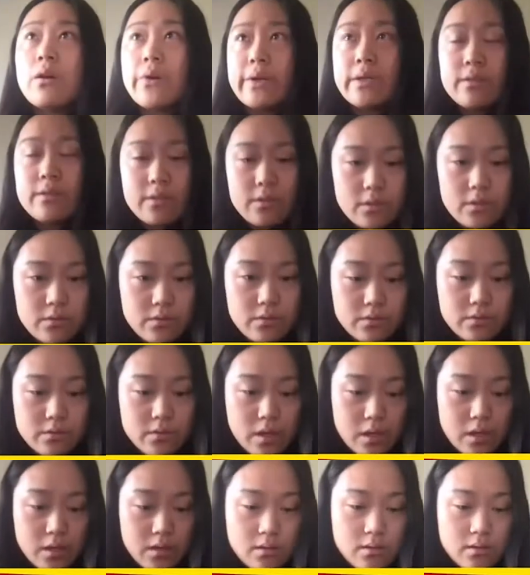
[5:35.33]
All right,
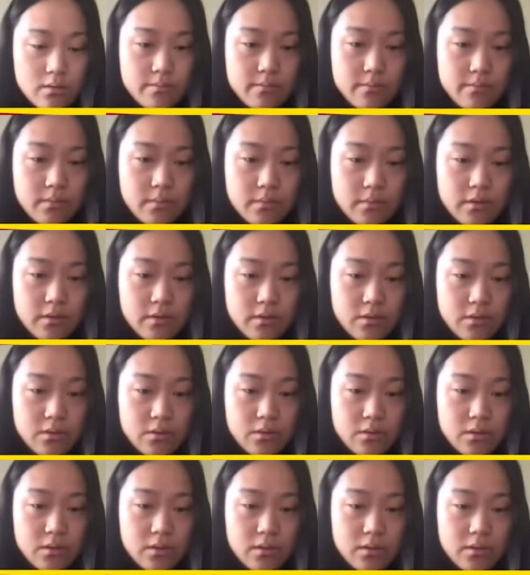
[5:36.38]
so
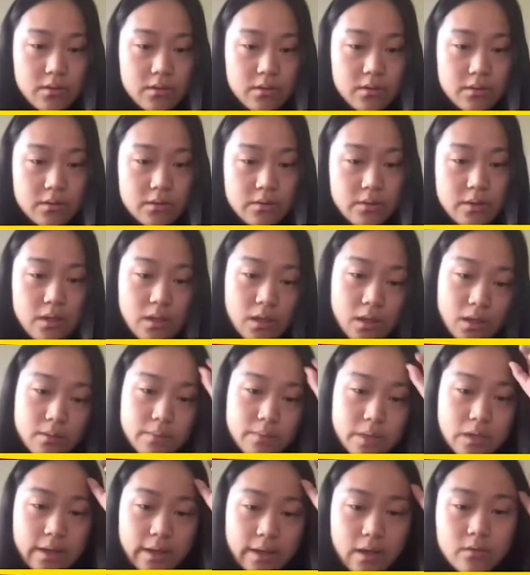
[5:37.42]
so thinking
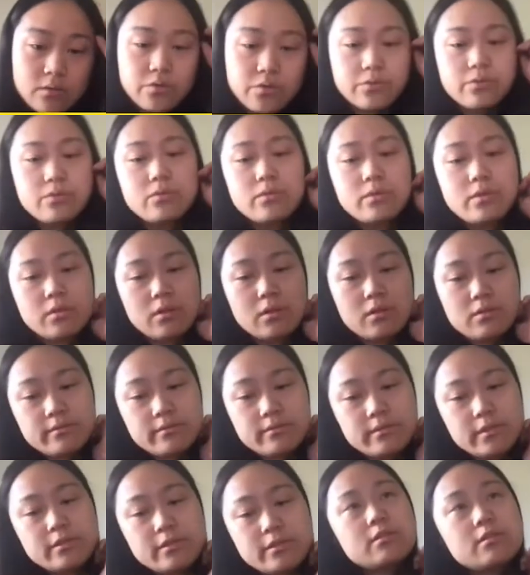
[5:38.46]
about like how to
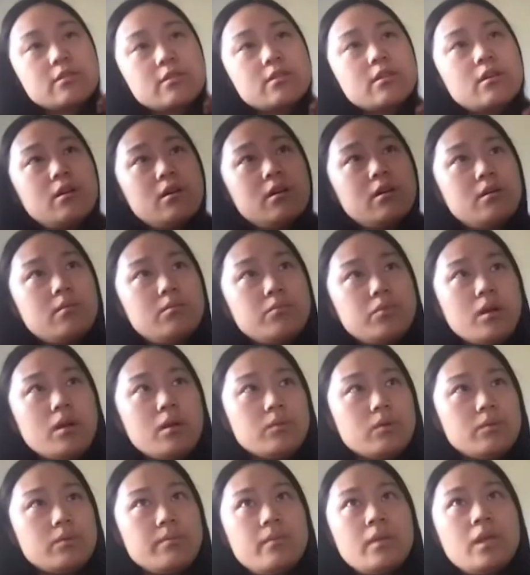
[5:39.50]
solve this
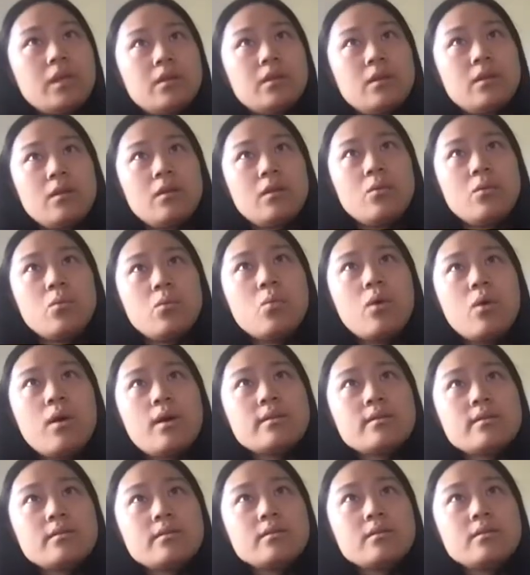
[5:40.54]
problem,
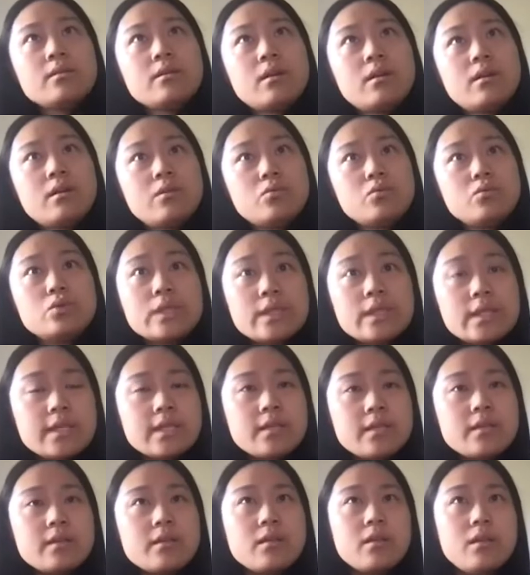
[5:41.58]
one
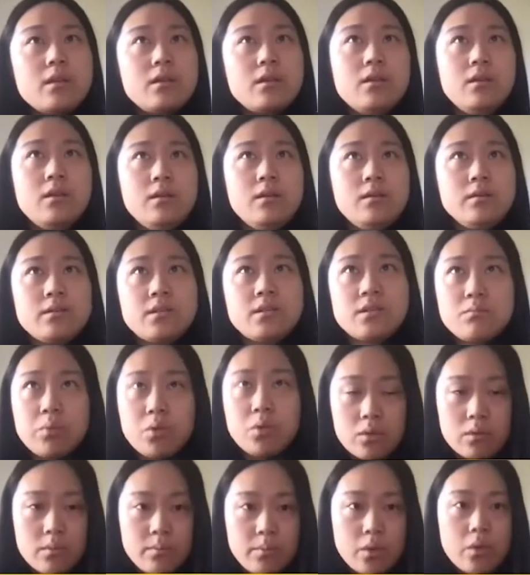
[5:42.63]
really
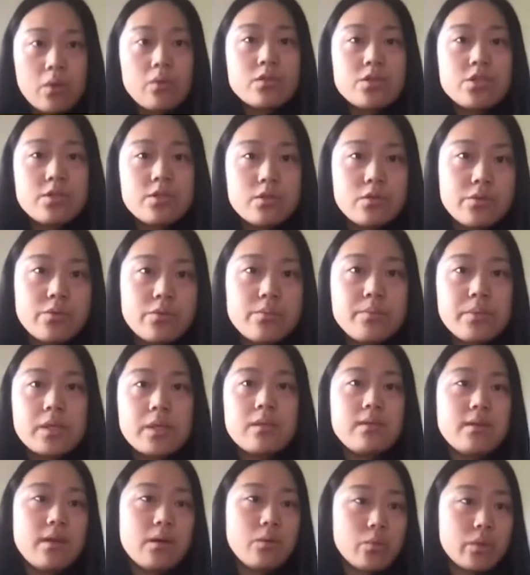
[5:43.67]
simple approach could
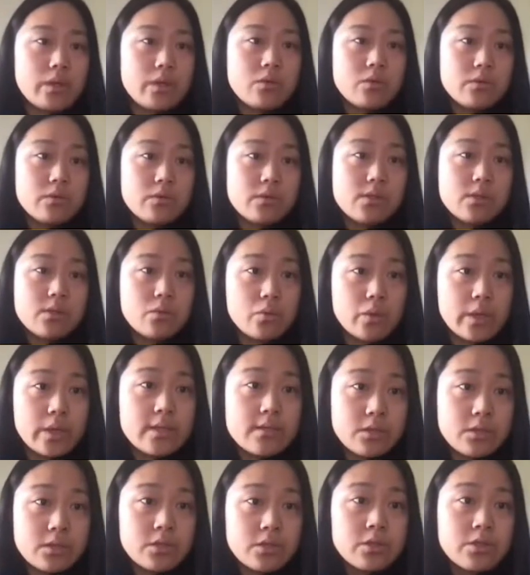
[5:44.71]
be that we use grade
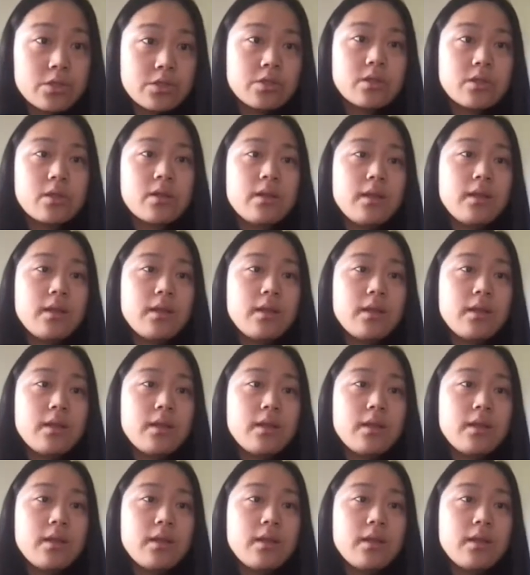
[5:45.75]
search,